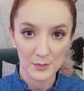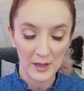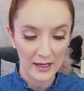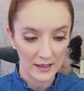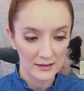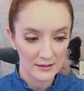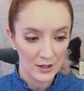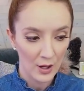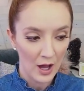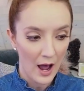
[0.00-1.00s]
because
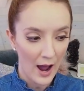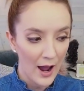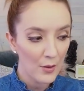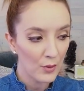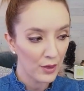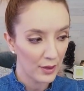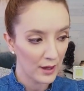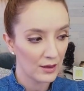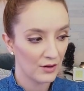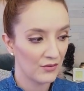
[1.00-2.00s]
I would think that